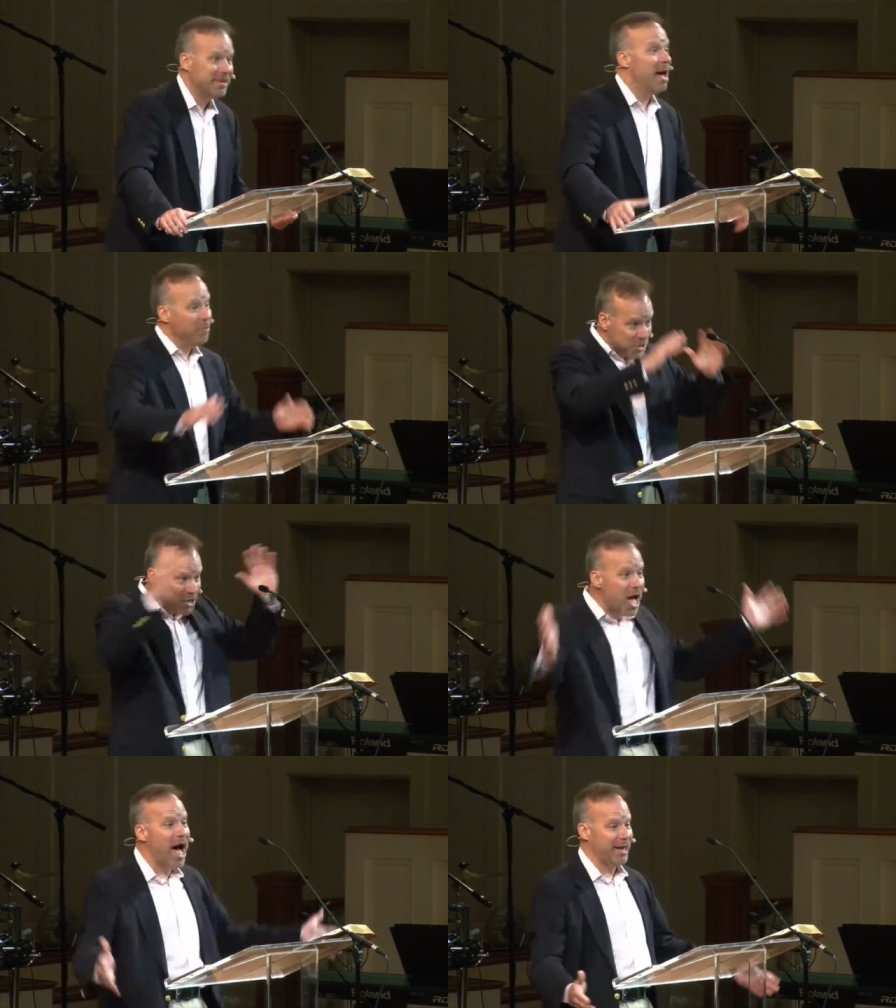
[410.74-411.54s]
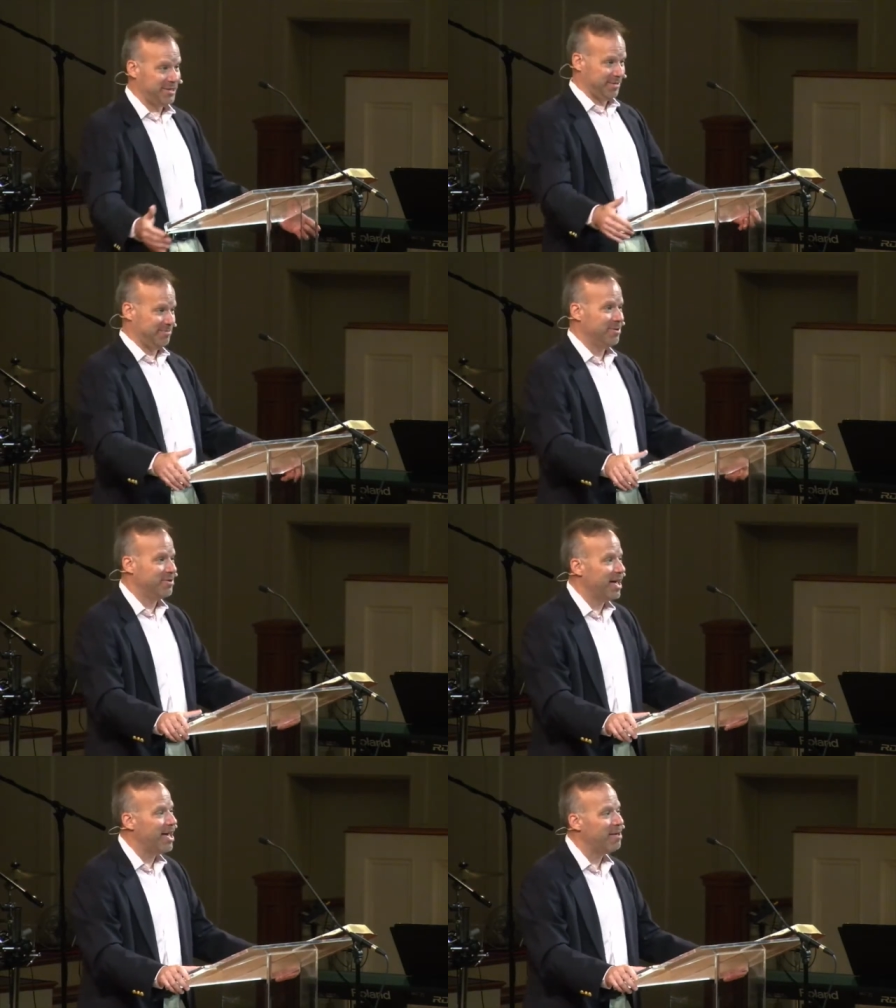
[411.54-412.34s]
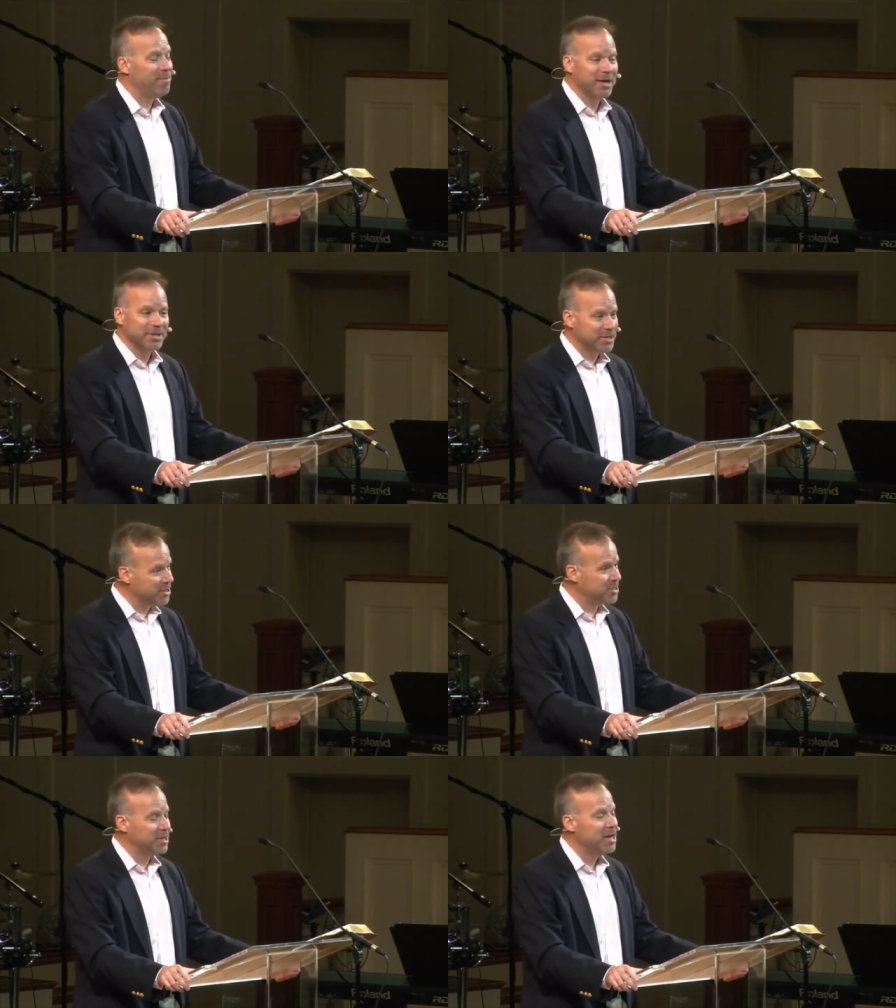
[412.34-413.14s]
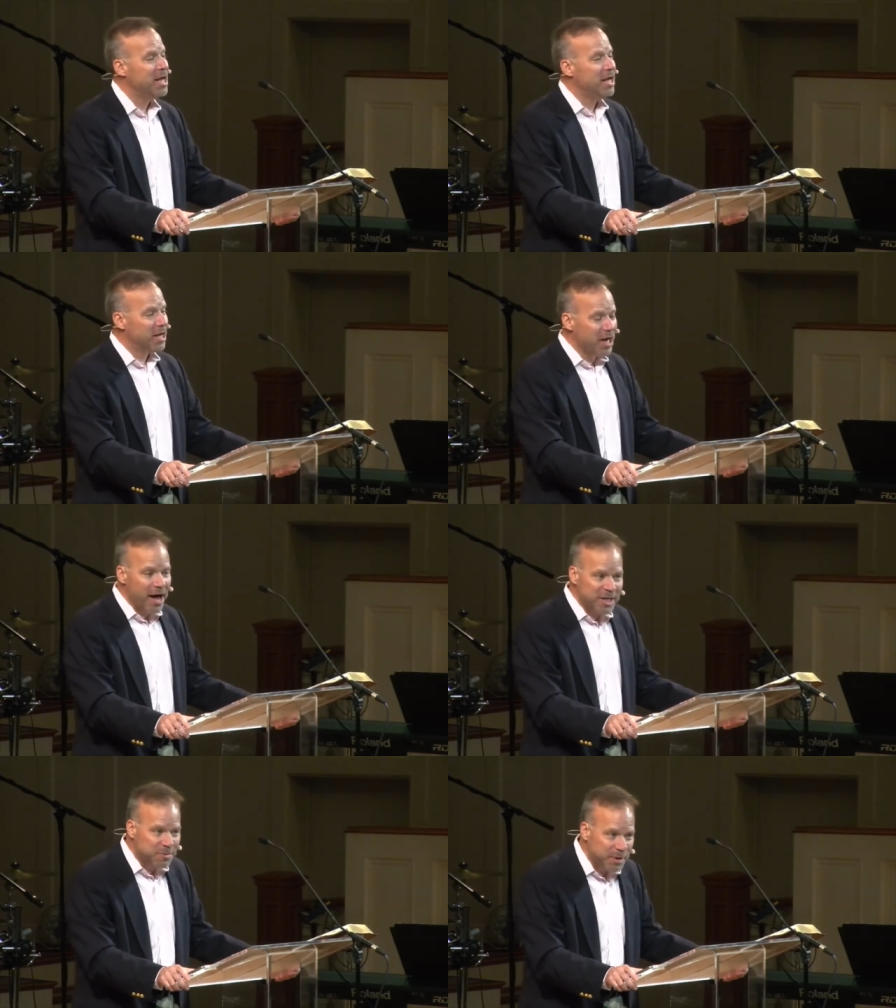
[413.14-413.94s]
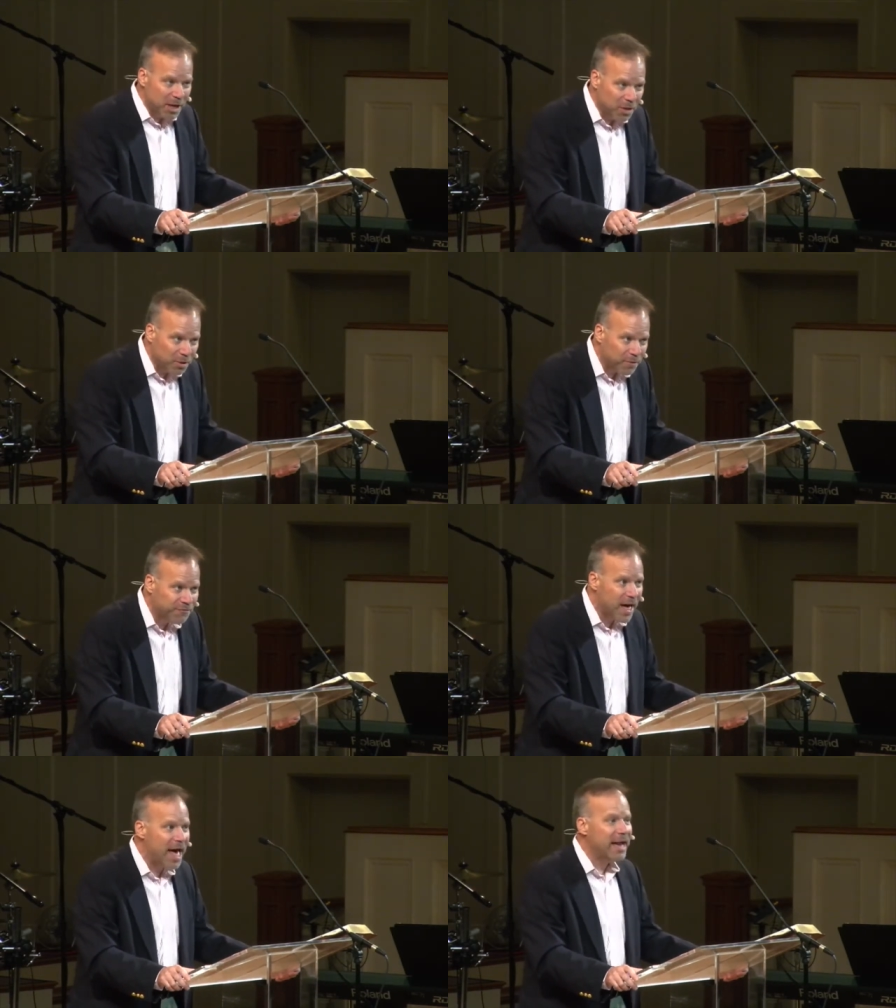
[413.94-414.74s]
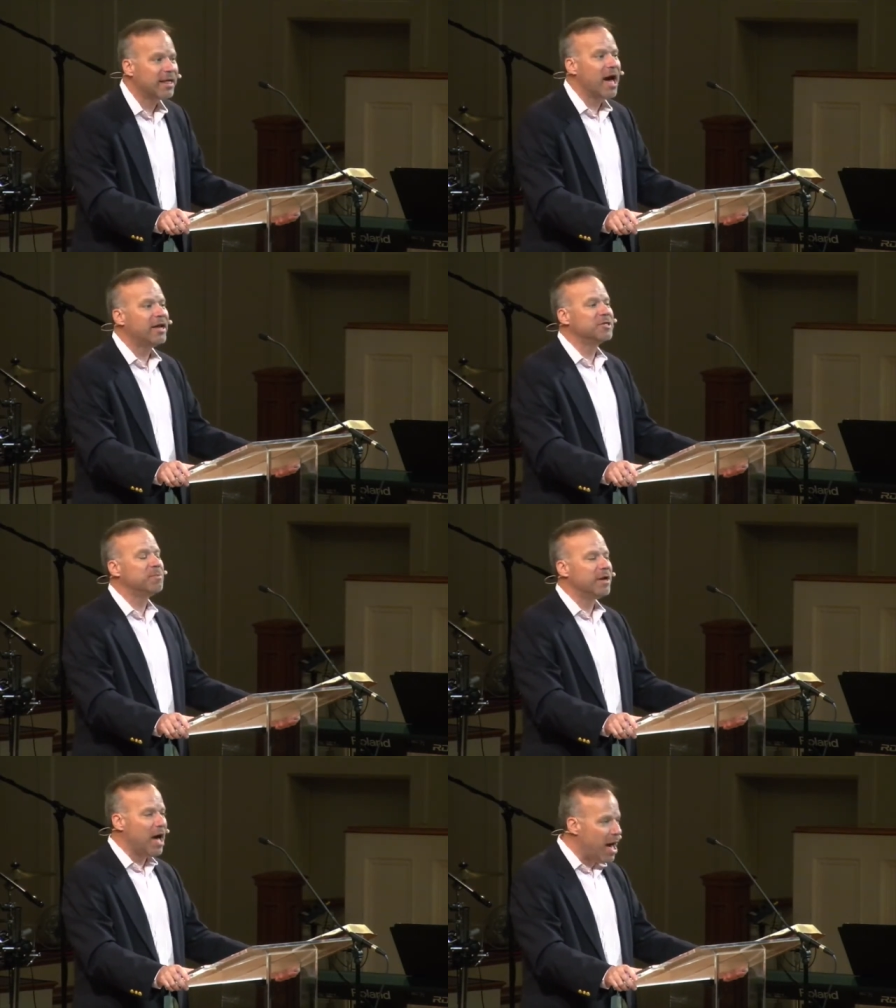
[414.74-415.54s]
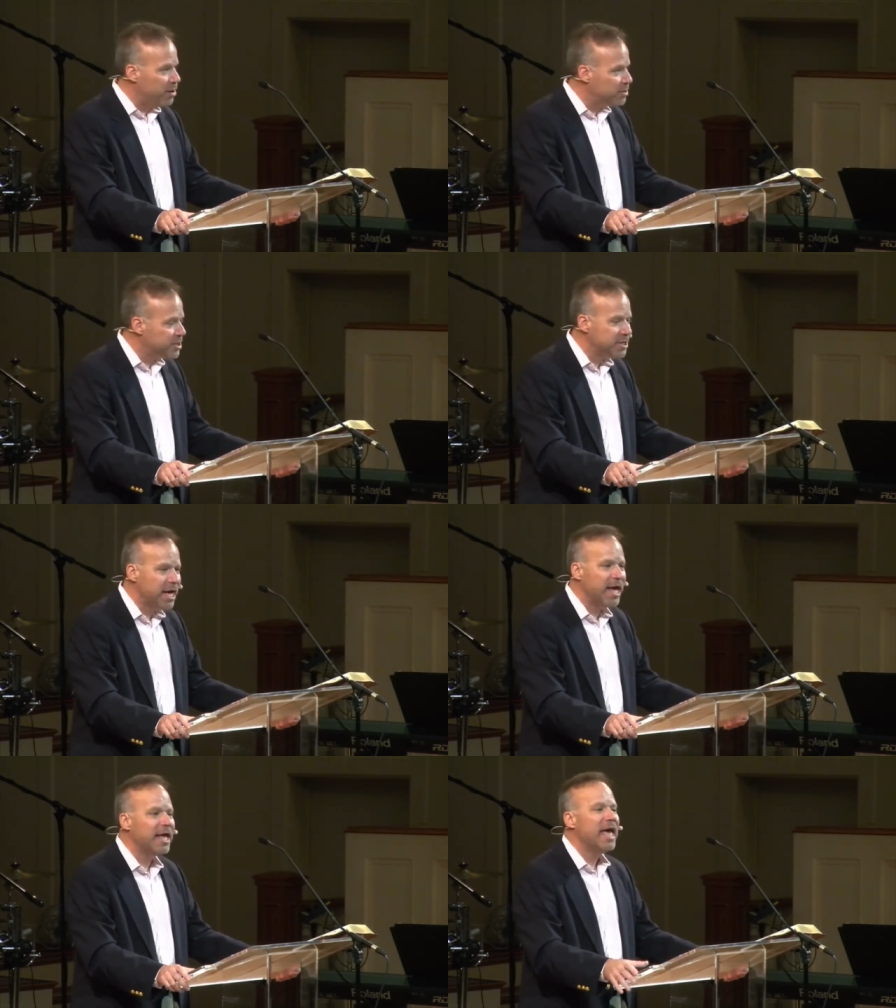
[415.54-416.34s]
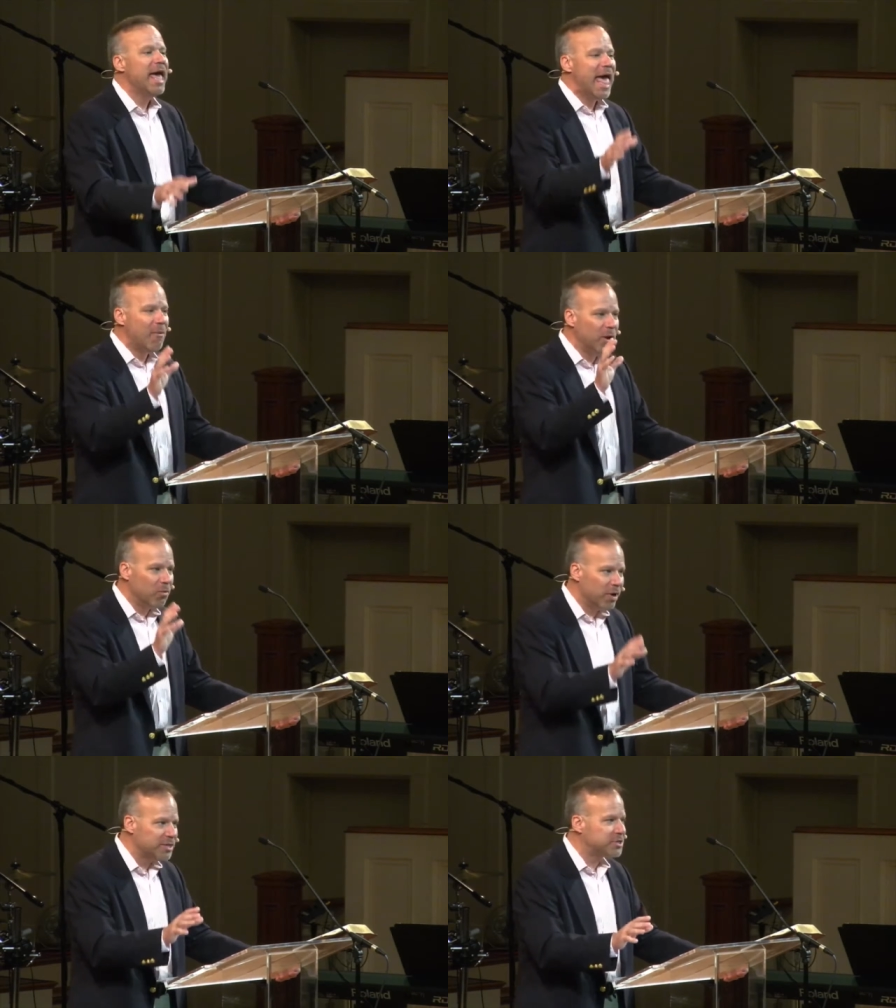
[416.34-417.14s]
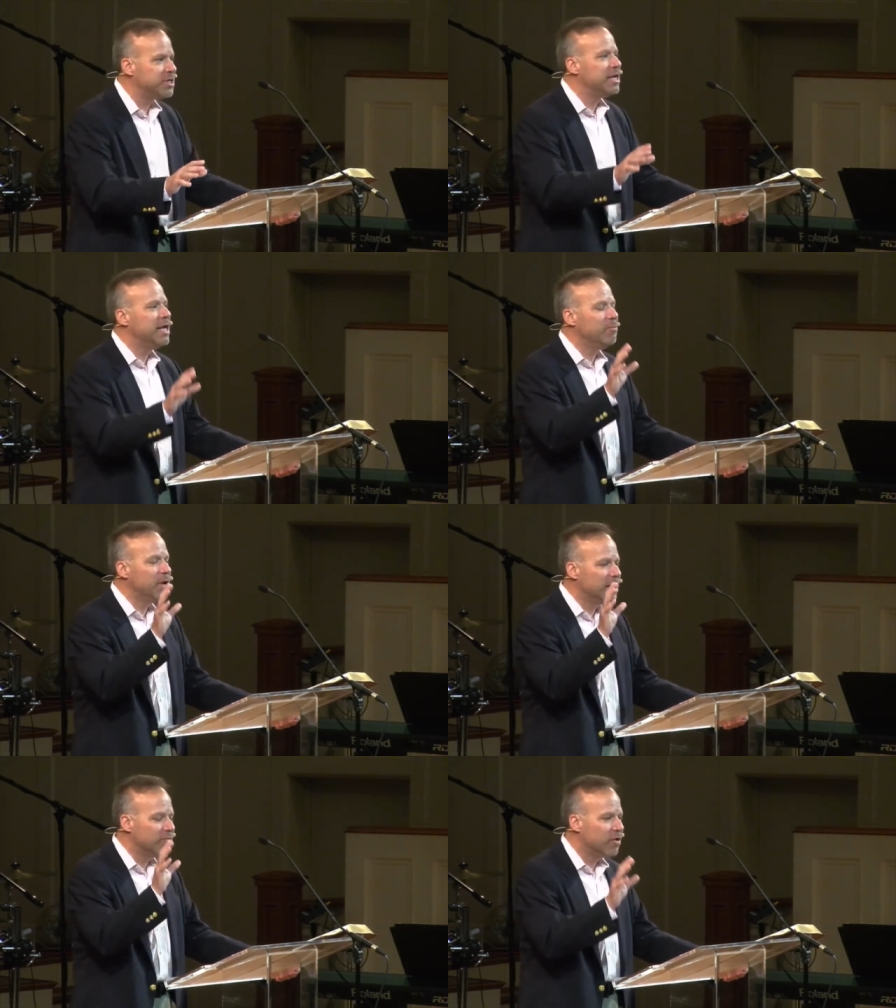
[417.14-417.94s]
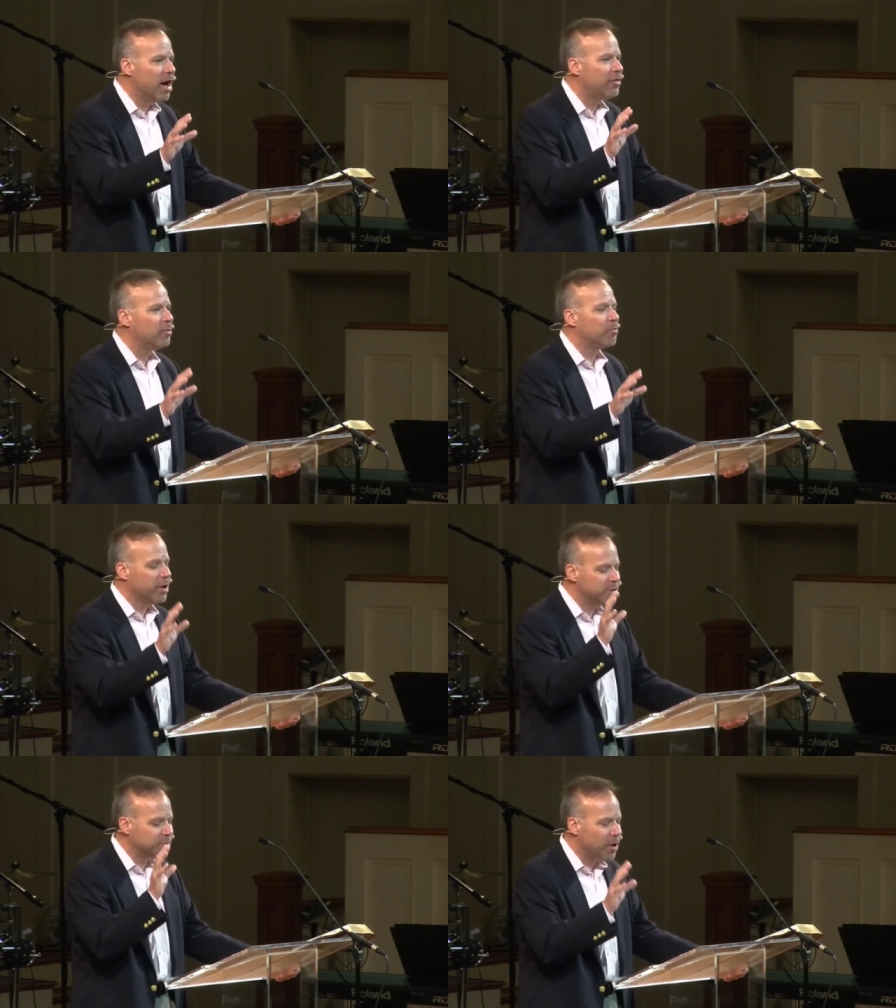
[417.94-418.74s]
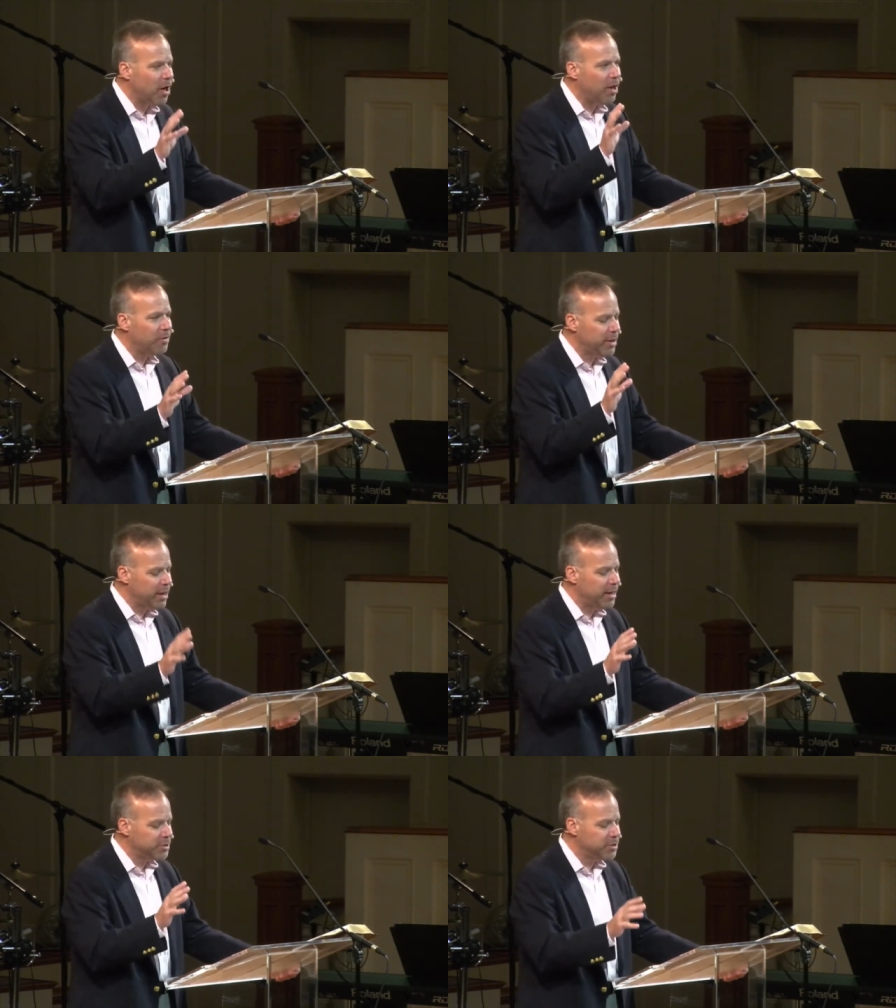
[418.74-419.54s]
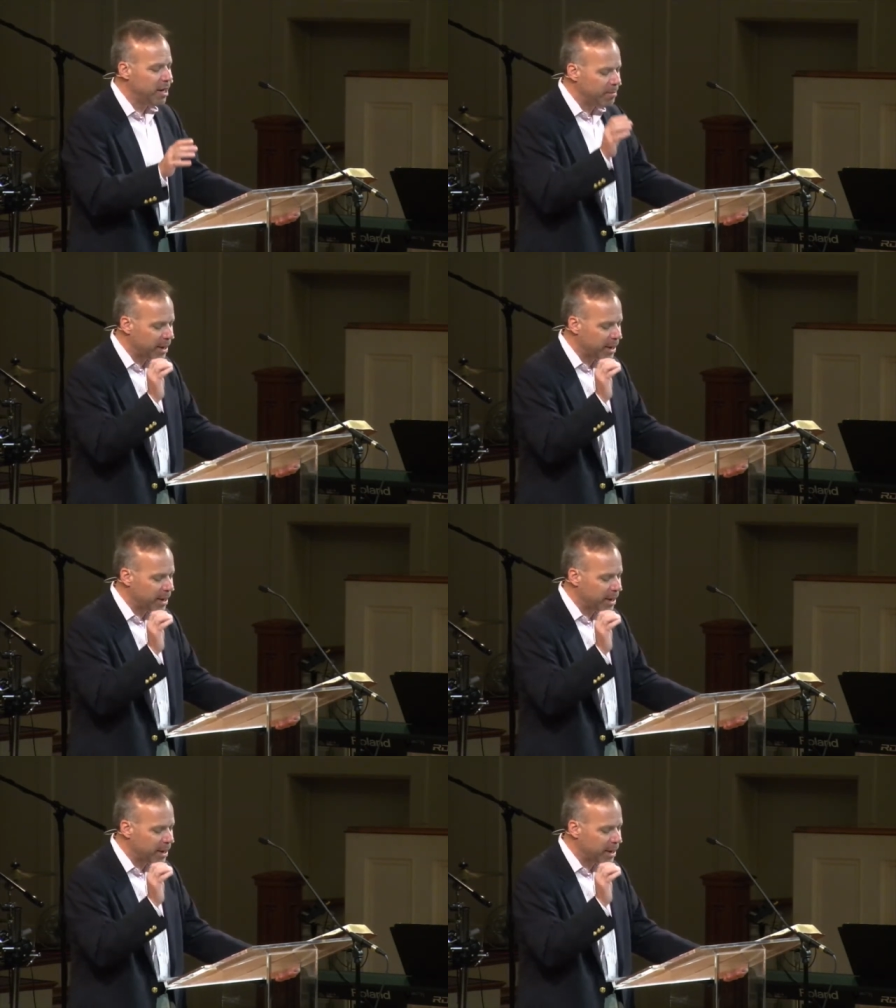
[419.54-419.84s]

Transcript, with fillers: I'm just not, okay? Because listen, God has been glorified, God has been honored today, and we rest in Him. We give God the praise for all that He has done.